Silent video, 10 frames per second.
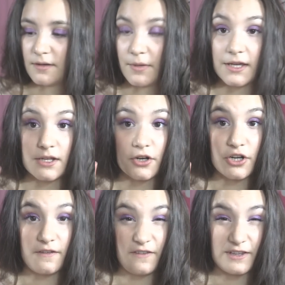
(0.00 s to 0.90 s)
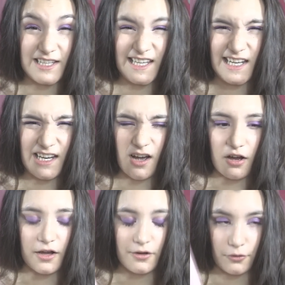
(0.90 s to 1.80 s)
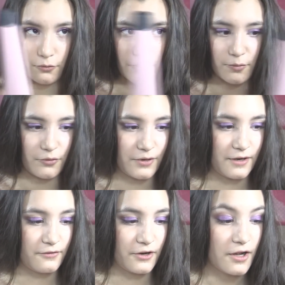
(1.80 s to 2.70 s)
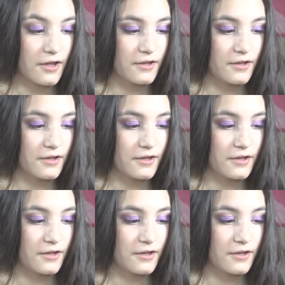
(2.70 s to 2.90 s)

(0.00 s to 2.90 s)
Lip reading: I can already feel it getting hot or warm or whatever.